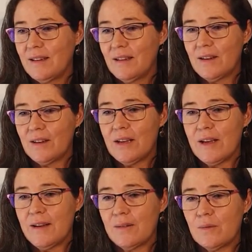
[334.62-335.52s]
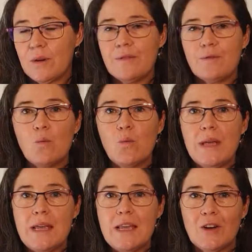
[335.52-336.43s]
Okay, what if
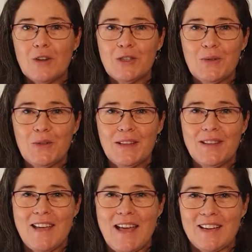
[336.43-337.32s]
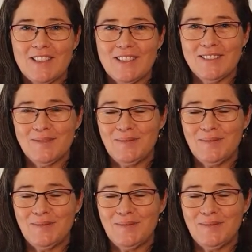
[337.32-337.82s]
we are doing the action?